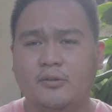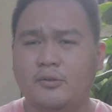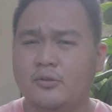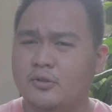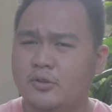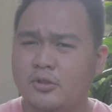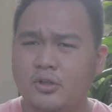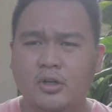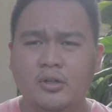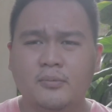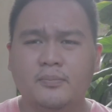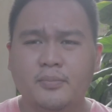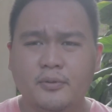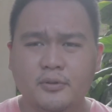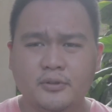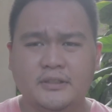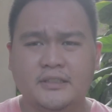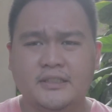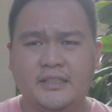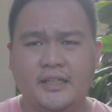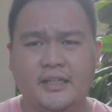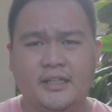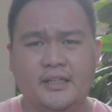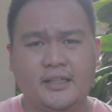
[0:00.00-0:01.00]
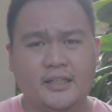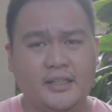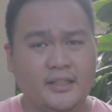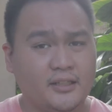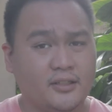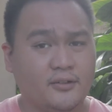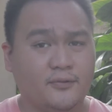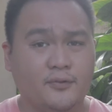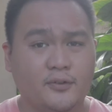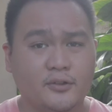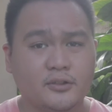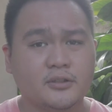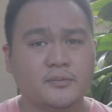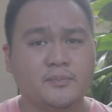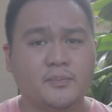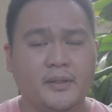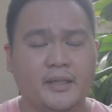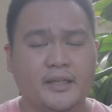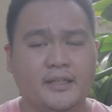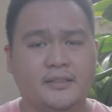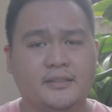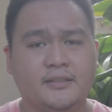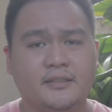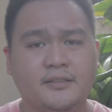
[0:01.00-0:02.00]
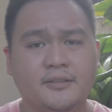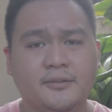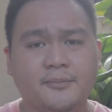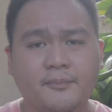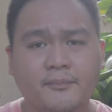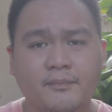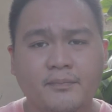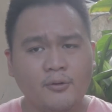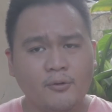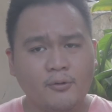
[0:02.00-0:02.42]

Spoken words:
or composting in the first place.